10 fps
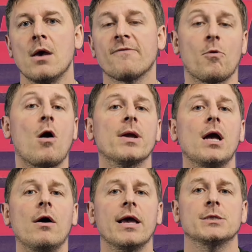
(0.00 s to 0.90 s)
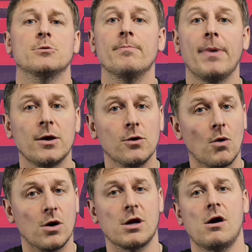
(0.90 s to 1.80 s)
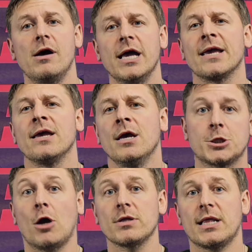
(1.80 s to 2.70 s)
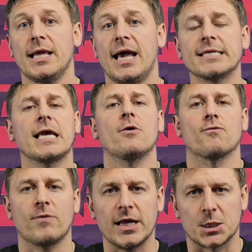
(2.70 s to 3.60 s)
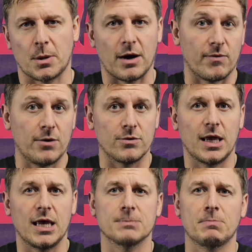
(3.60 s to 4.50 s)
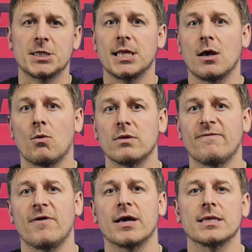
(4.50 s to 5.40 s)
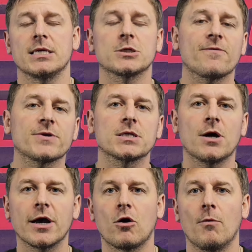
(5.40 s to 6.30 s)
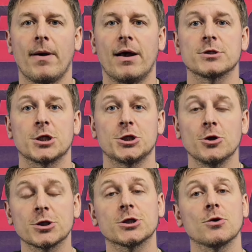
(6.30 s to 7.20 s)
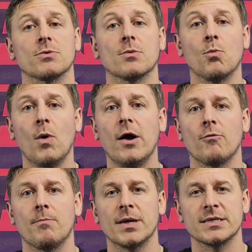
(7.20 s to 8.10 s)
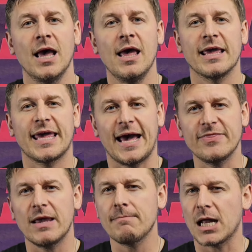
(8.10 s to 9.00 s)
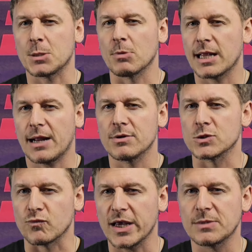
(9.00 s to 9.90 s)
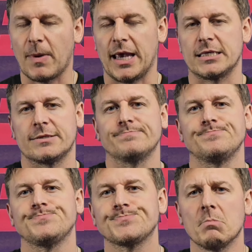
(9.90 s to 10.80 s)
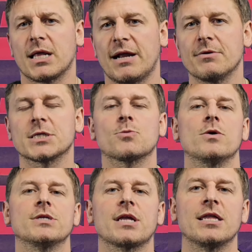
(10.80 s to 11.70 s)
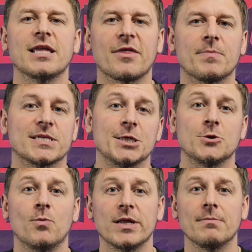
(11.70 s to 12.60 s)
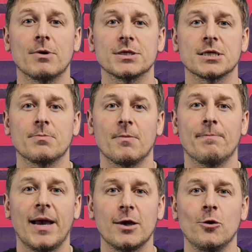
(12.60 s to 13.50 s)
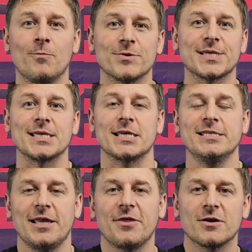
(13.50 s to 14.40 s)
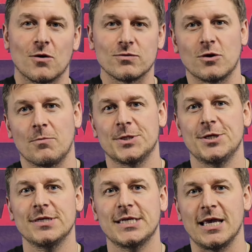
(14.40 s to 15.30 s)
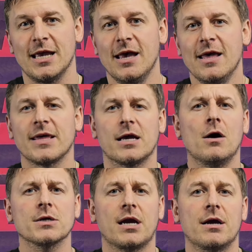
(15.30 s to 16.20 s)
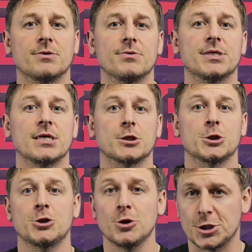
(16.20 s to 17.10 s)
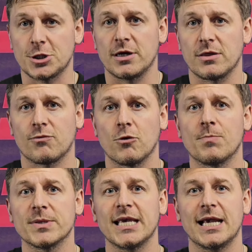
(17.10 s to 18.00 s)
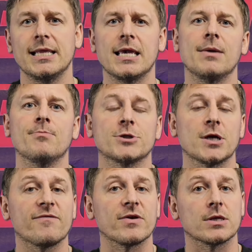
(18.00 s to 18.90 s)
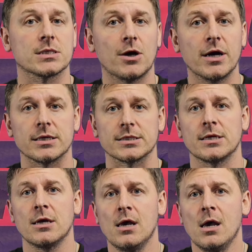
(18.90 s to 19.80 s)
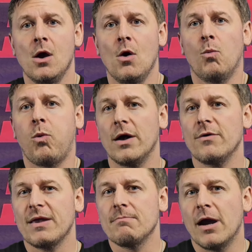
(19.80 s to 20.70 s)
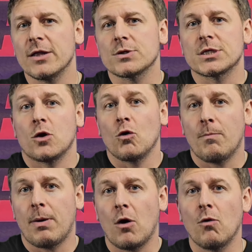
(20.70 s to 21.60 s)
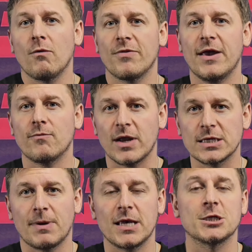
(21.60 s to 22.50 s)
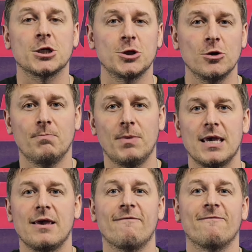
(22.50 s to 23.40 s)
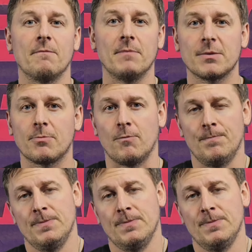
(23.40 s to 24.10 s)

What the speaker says: Ferrari are entering Baku on a high. Charles Leclerc has a great track record here, especially in qualifying. The softer tyre compounds should suit them well, but can they match McLaren's race pace? McLaren squandered another potential win in Monza, but Baku presents another golden opportunity. Their car's characteristics should shine through, particularly in preserving the tyres. While they might not secure pole, their race pace should be formidable.